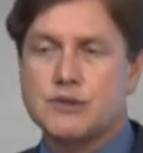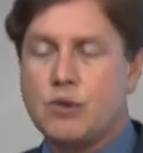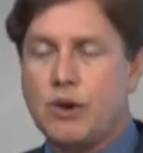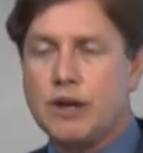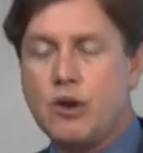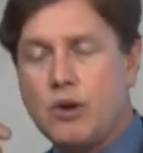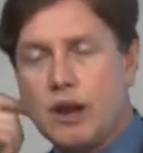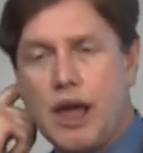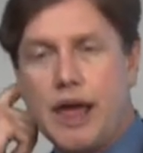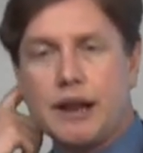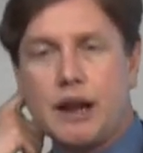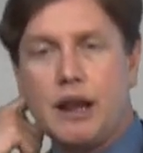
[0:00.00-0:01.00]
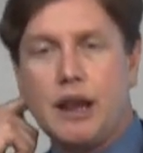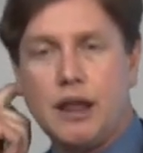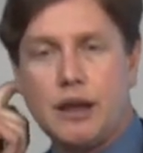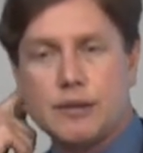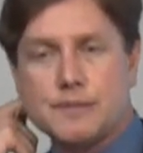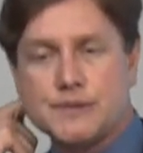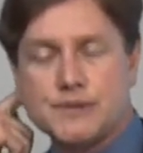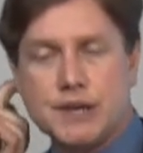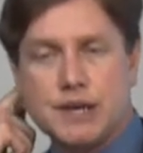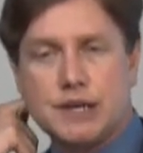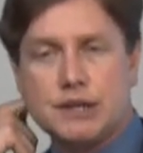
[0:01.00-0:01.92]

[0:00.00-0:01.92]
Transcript: So I know a lot of clubs